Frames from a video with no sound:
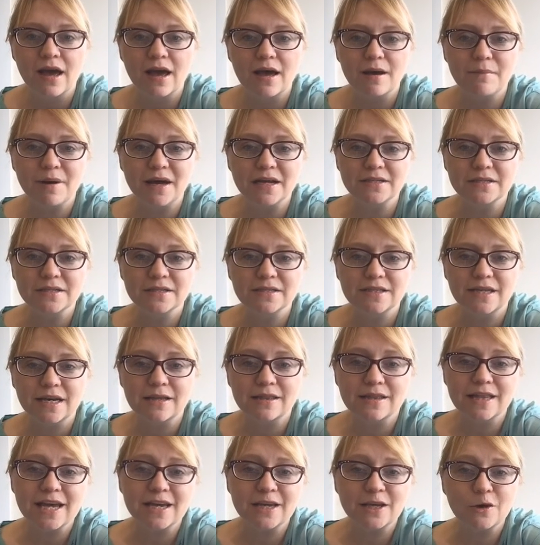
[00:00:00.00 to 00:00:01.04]
Amanda's
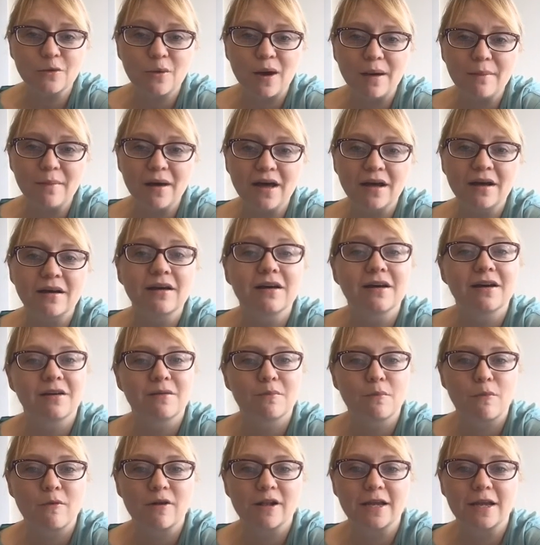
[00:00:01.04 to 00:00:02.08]
saying, thank you, Emma.
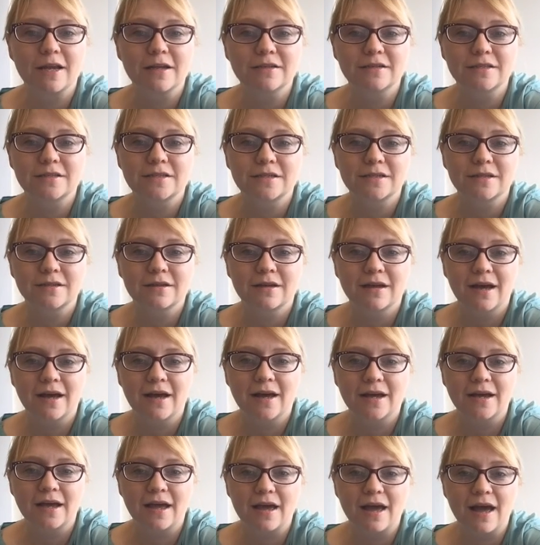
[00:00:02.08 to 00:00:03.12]
Brilliant.
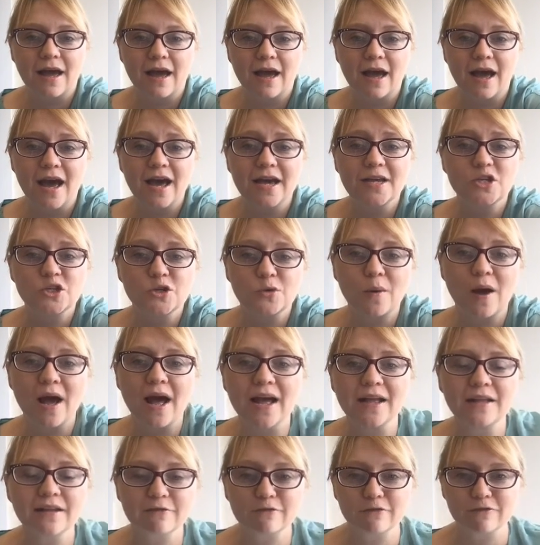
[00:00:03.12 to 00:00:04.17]
Hi,
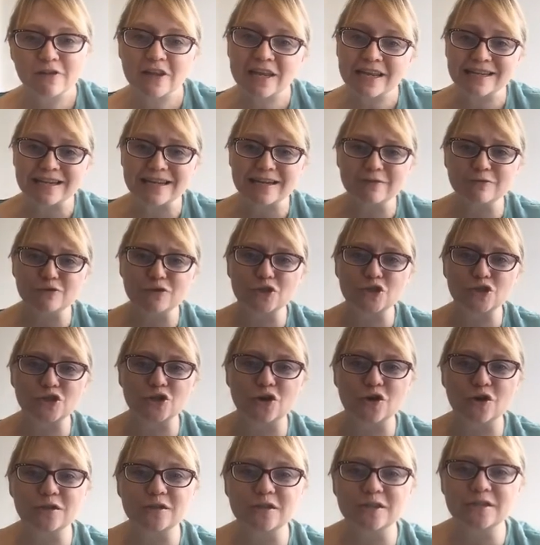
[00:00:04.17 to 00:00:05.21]
Joanne. I think you've just
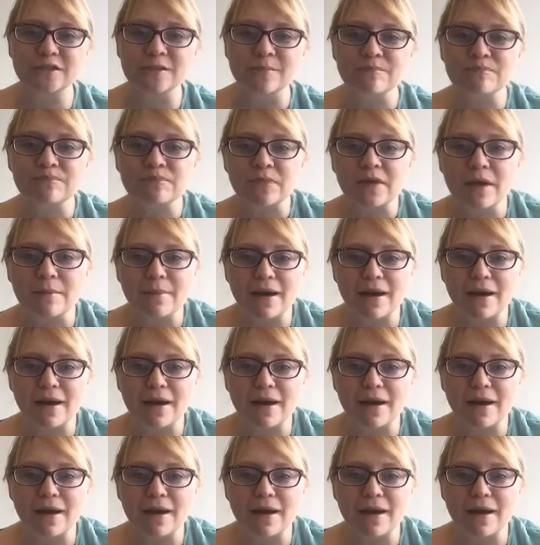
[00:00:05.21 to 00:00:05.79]
joined us.